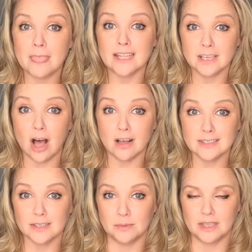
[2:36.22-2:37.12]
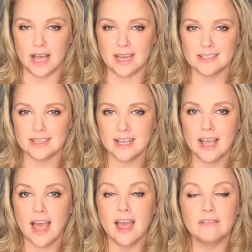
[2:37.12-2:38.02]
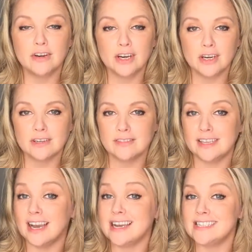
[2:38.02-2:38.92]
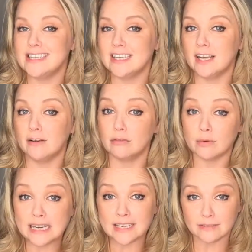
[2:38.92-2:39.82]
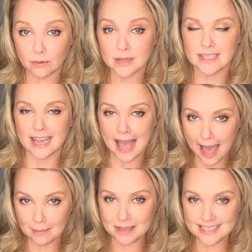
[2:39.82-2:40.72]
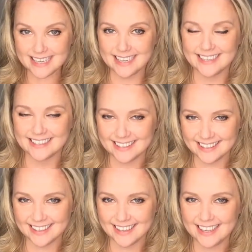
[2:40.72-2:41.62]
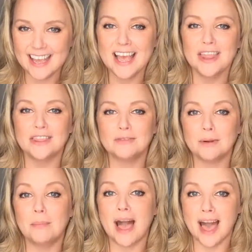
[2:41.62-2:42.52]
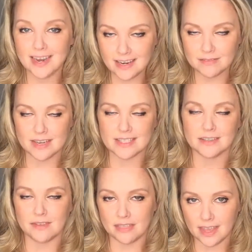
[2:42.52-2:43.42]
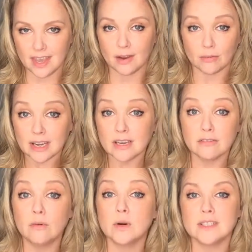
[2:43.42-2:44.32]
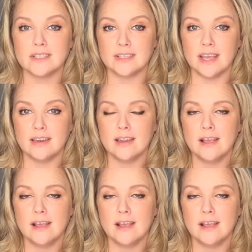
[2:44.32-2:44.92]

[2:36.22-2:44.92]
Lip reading: That's also a lot. Ever heard of the idea of reinforcing a habit? The repetitiveness of a thing reinforces it.